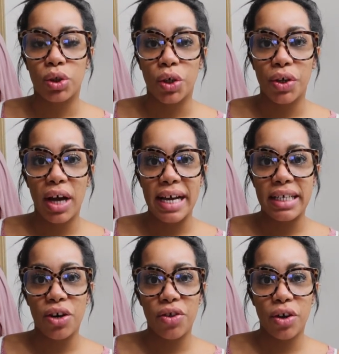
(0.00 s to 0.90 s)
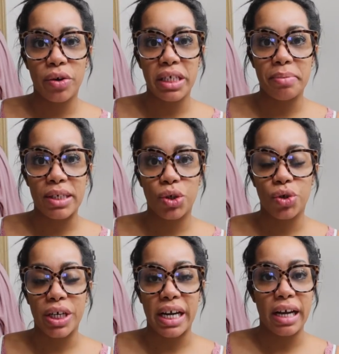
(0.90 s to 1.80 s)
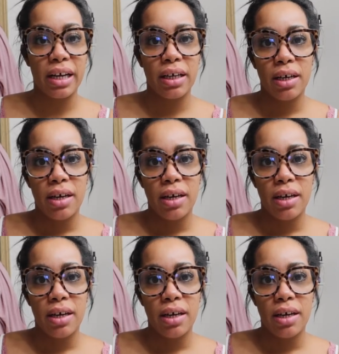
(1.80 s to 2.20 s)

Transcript: show you guys under the Christmas tree